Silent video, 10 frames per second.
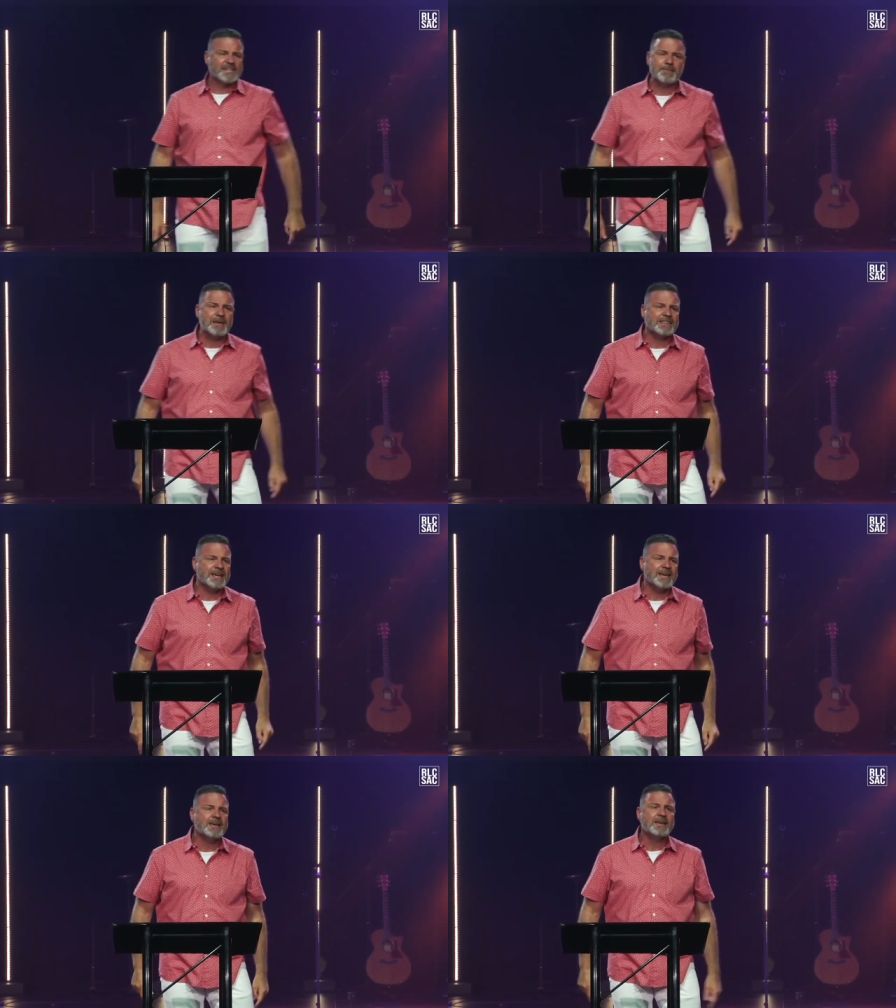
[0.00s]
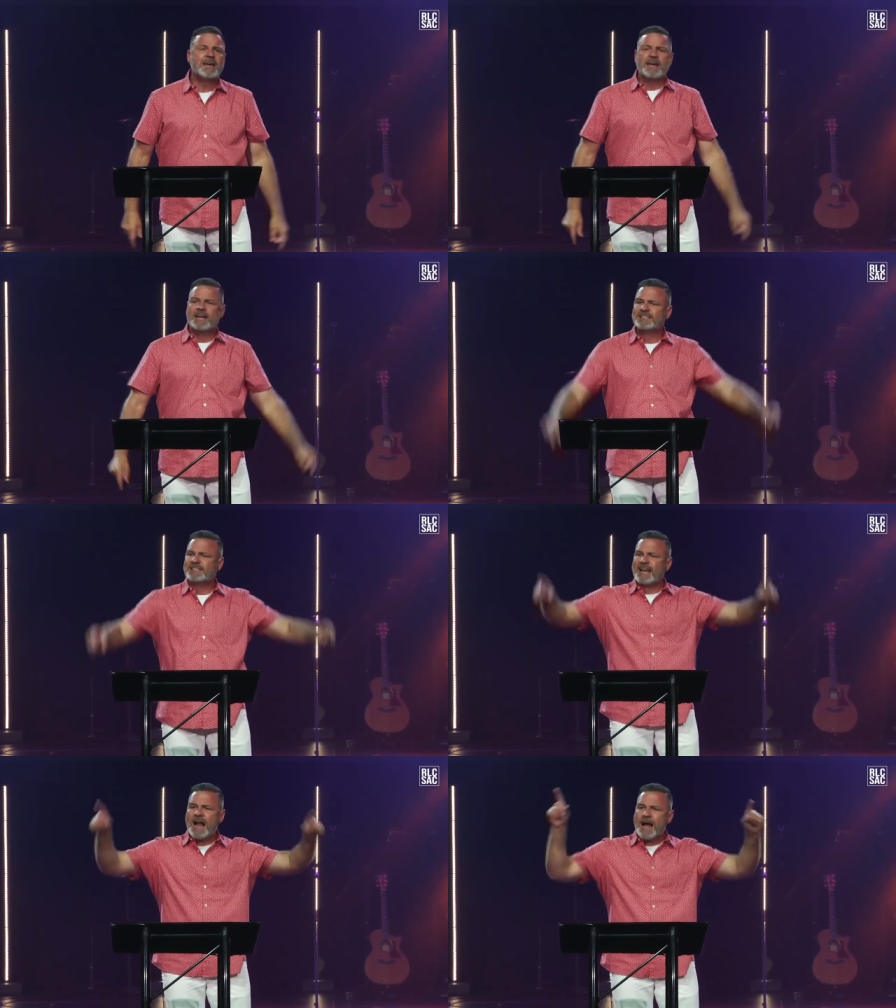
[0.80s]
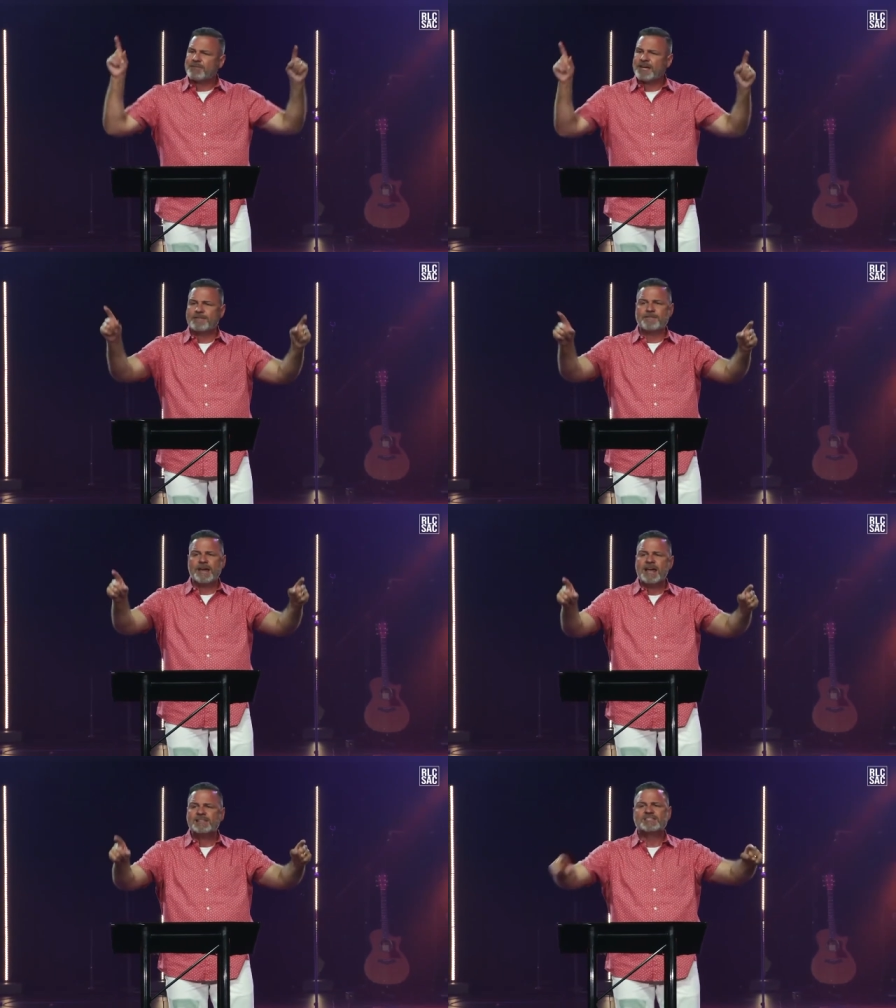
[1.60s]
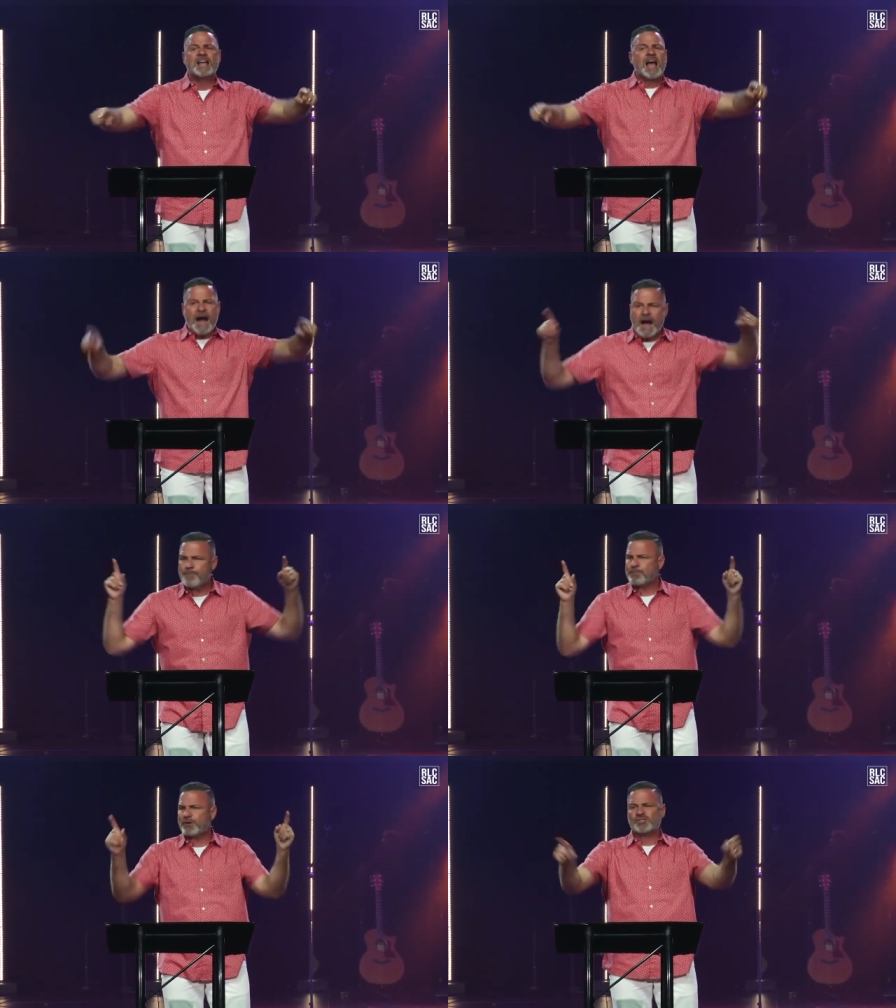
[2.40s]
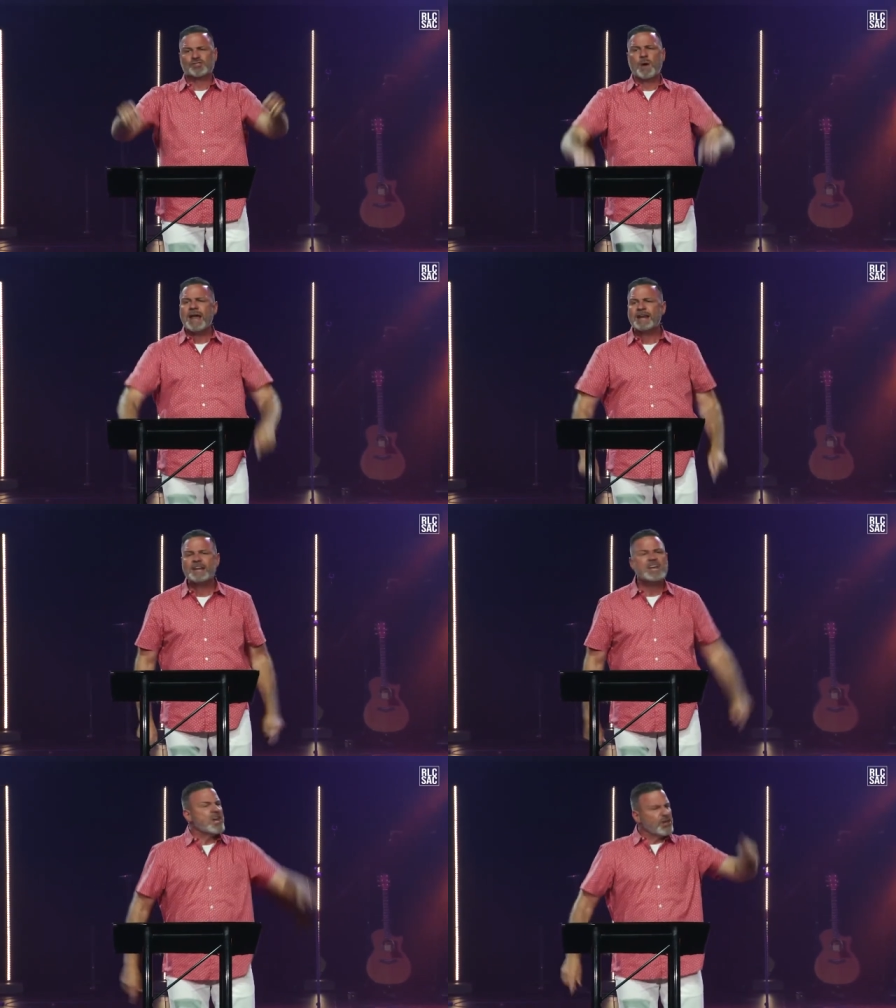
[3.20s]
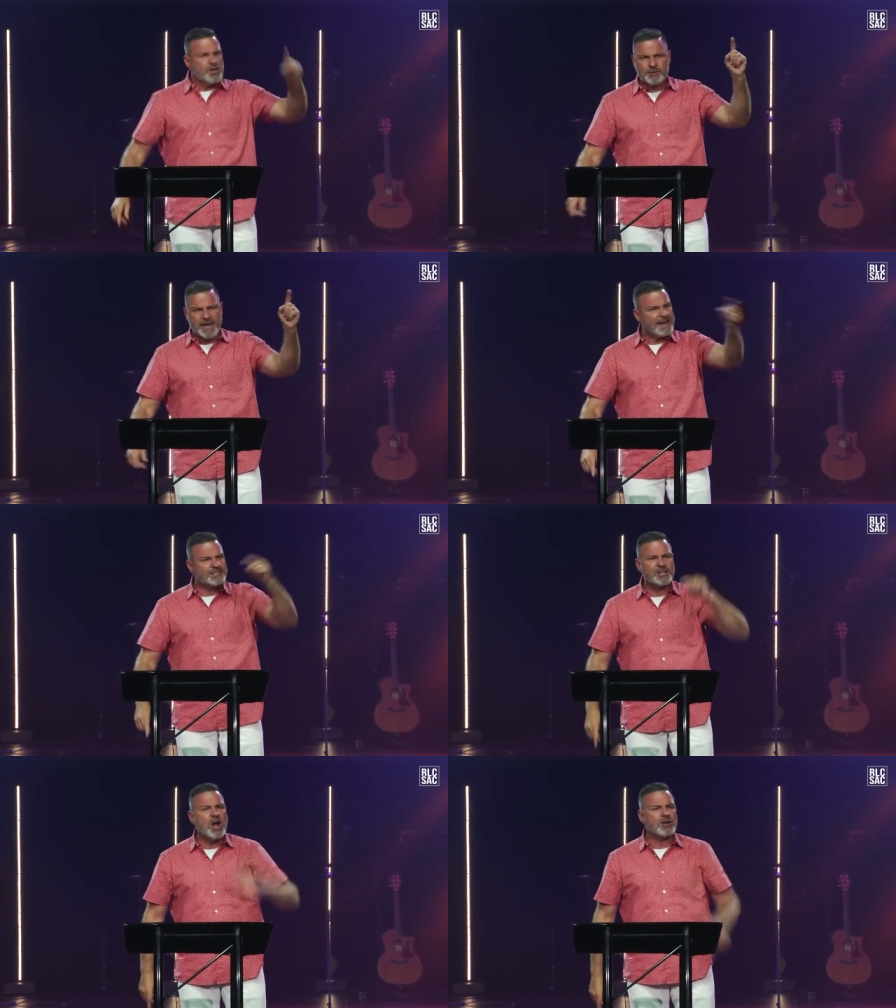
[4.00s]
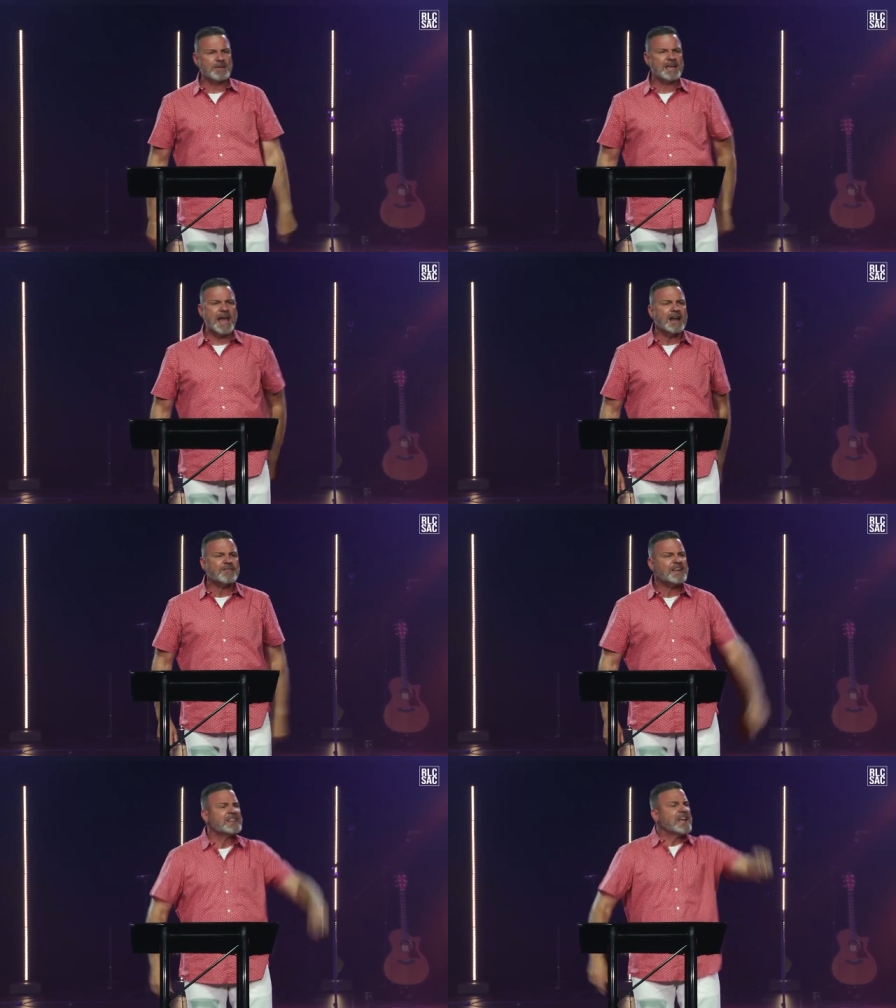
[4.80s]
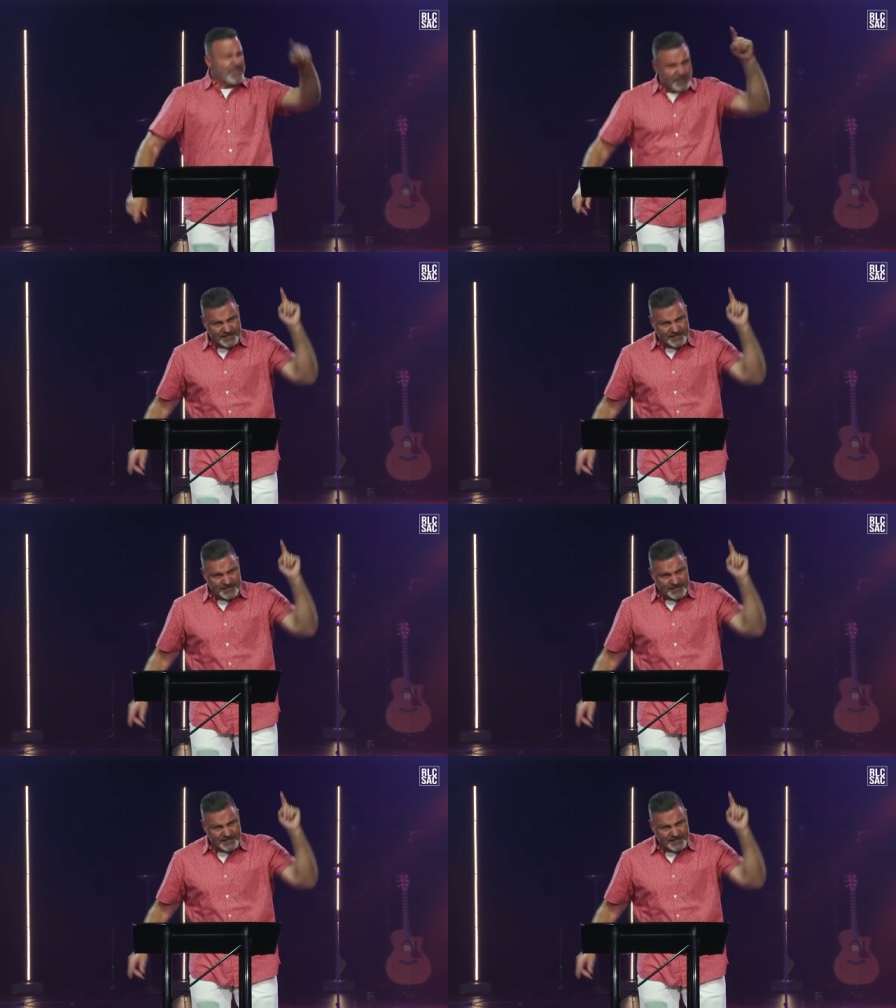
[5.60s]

Timothy. He said, I'm convinced, I'm persuaded, you can't talk me out of it.